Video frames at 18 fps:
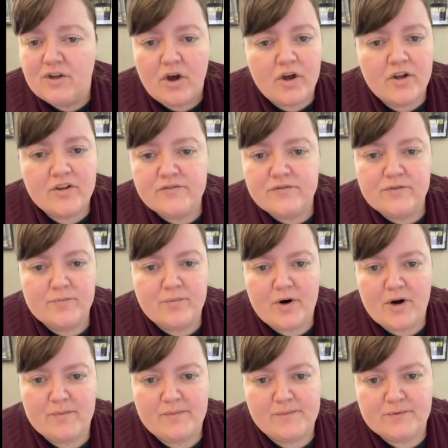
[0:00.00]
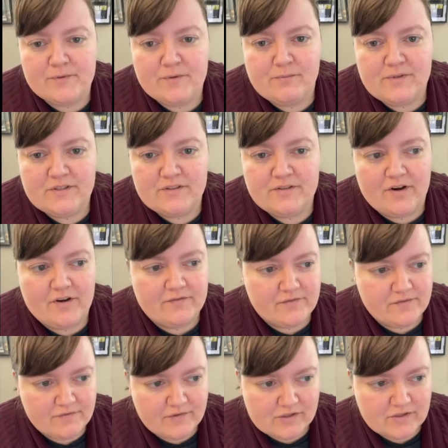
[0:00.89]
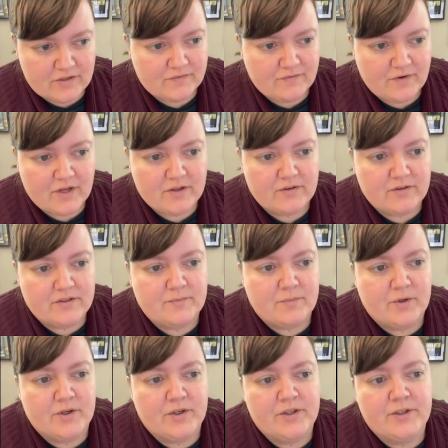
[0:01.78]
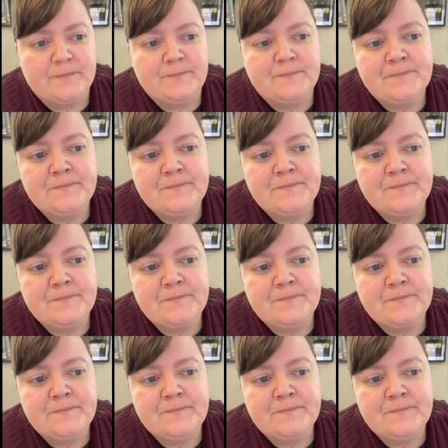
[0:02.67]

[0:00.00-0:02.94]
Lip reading: All of your problems will be solved if you'll just follow this book.